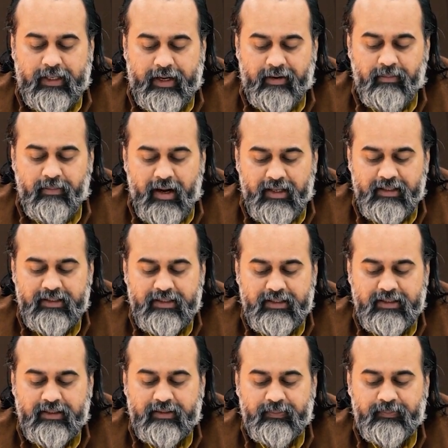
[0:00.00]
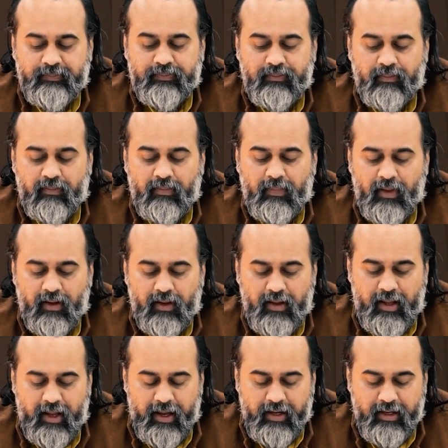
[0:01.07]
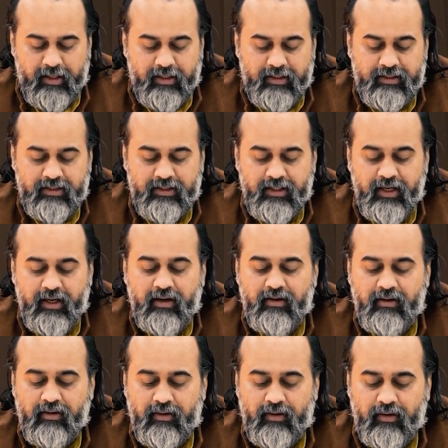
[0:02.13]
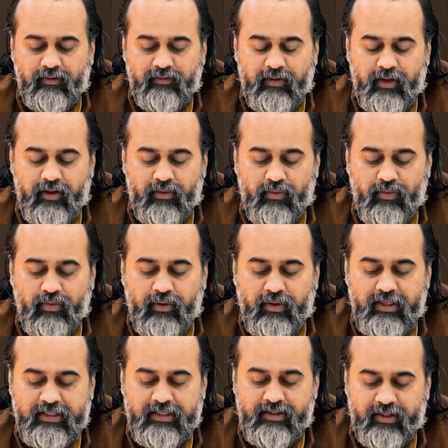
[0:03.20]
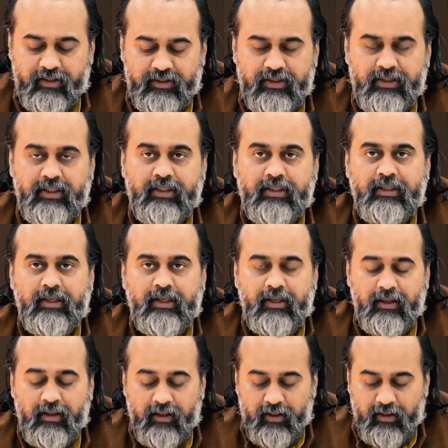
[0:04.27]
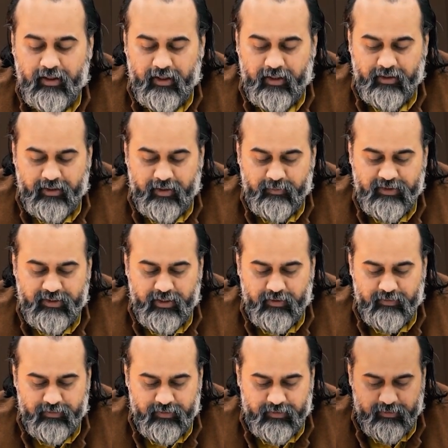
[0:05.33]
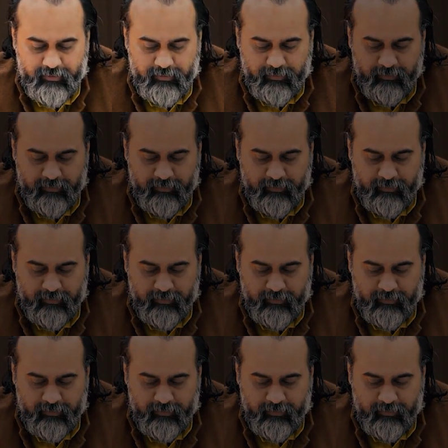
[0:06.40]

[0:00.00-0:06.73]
karmas carry the seed of their own destruction in themselves.